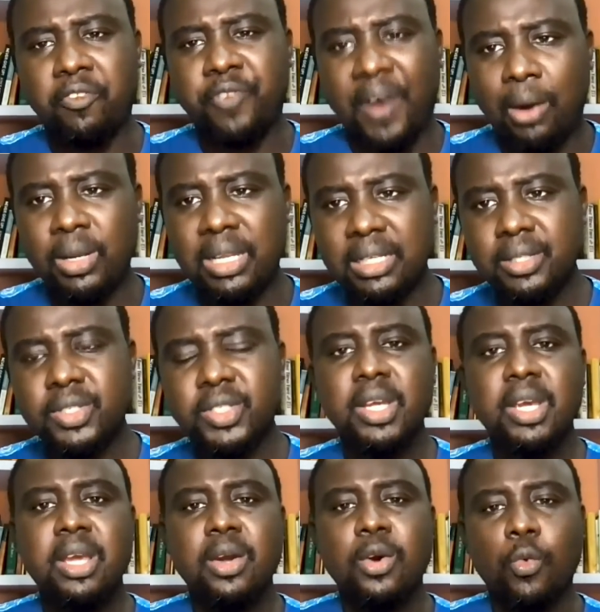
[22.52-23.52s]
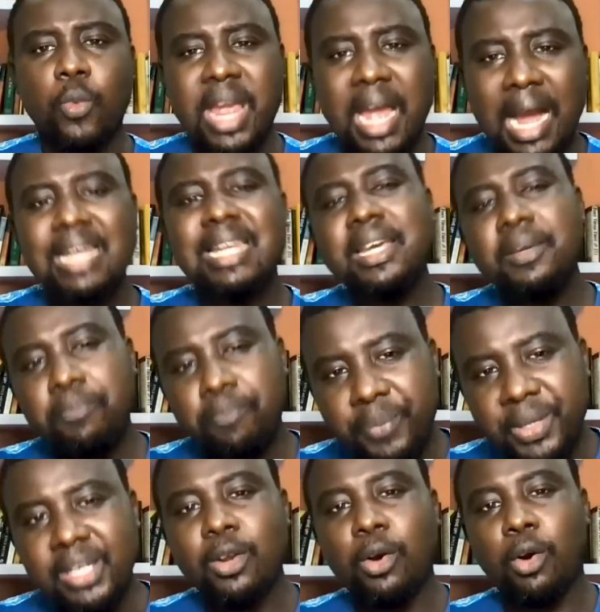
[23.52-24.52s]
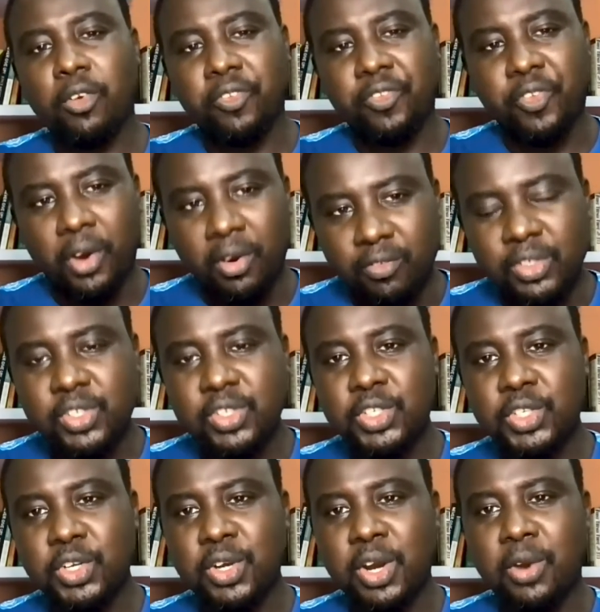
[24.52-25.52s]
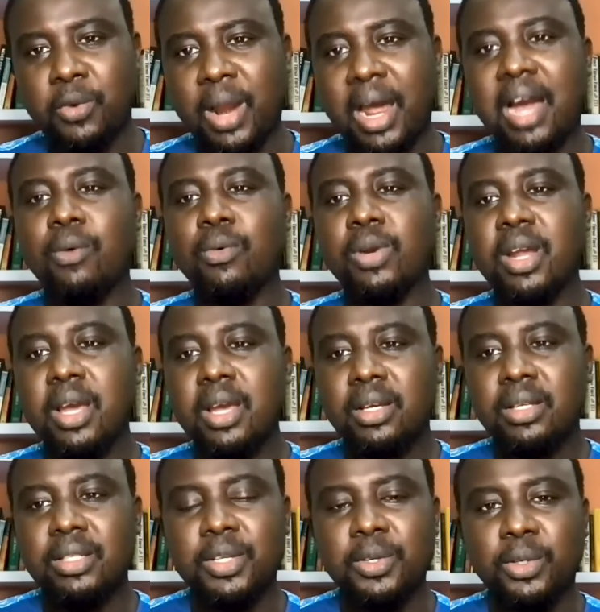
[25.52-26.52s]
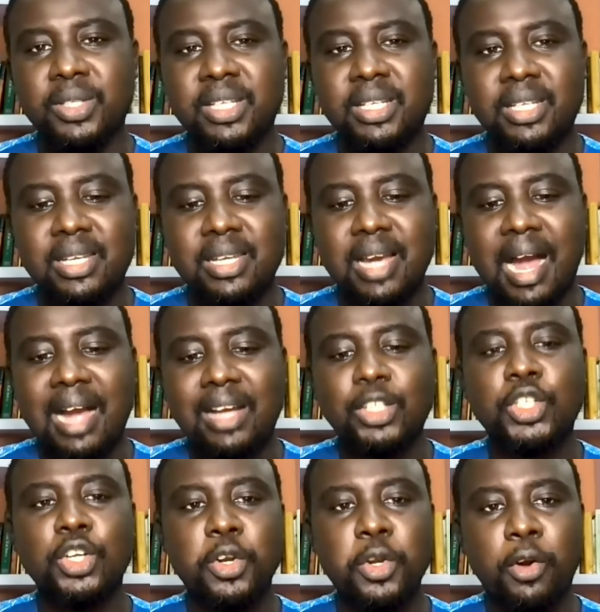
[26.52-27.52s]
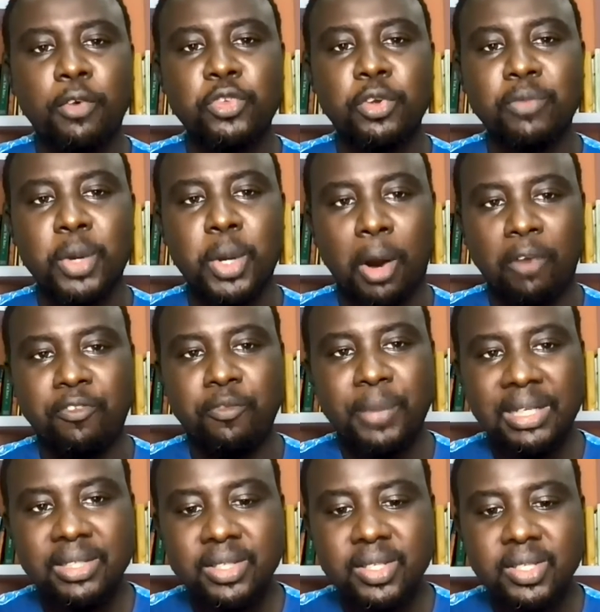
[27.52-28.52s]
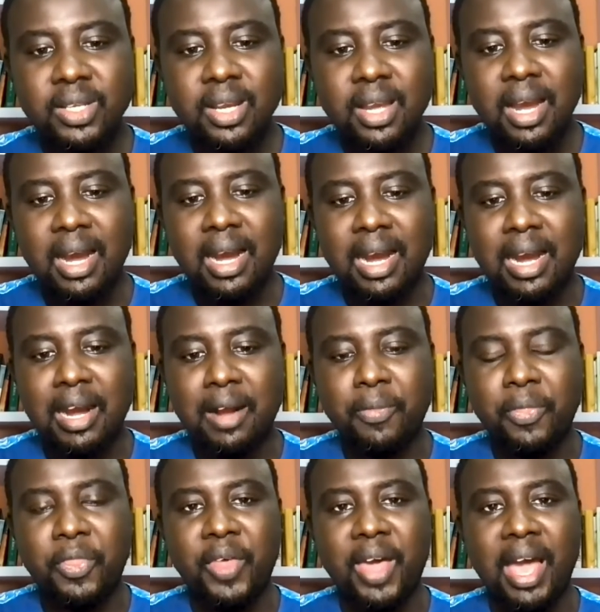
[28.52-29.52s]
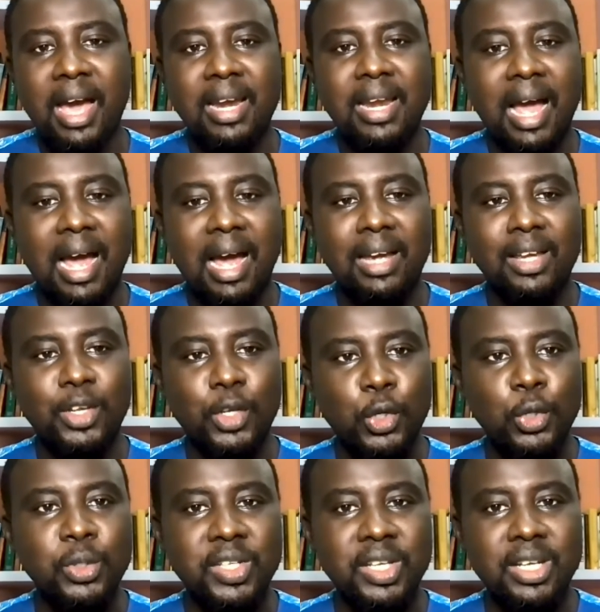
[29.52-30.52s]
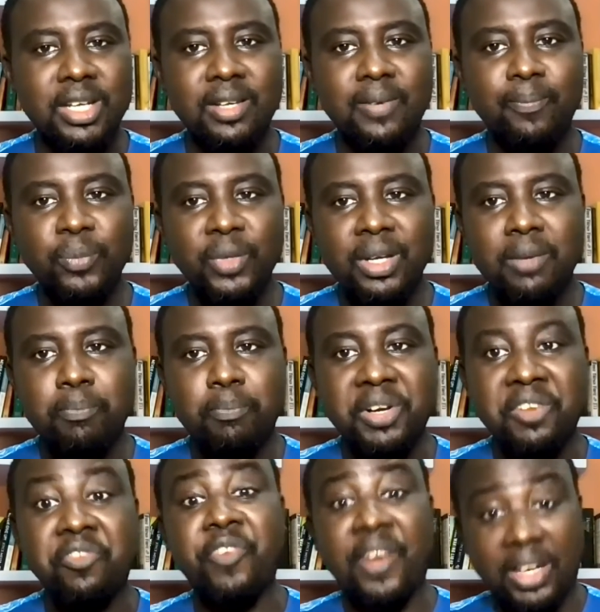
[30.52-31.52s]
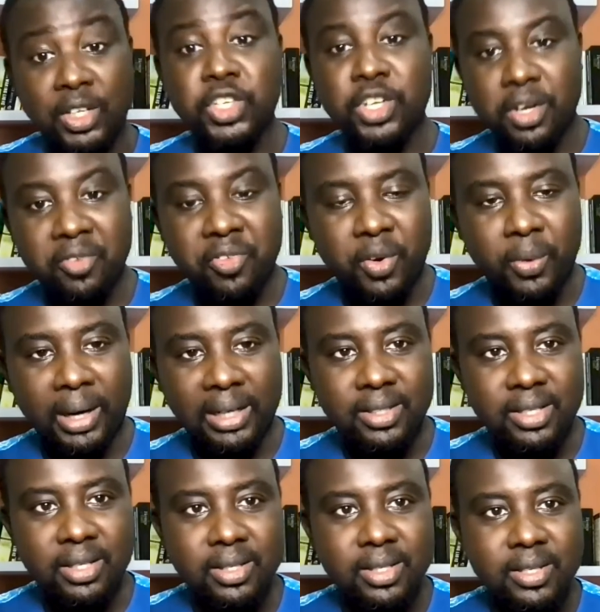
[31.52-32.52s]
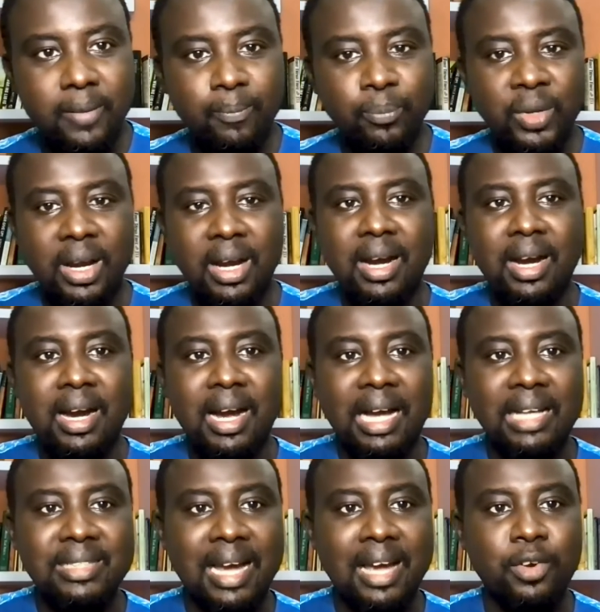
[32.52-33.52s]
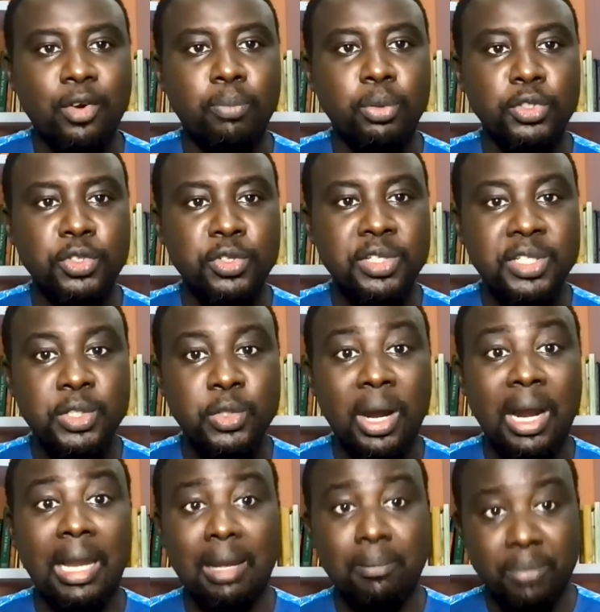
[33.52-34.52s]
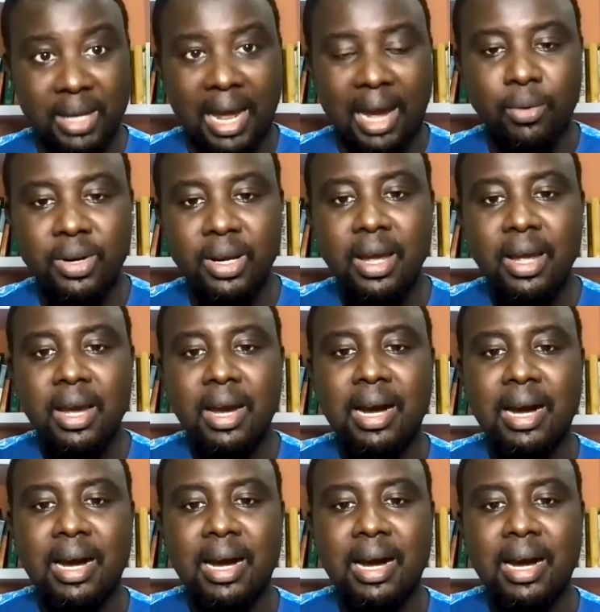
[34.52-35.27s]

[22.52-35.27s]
violence, we had a bit of conversation around, you know, the action of some governments that are using prevention of crisis as an opportunity to clamp down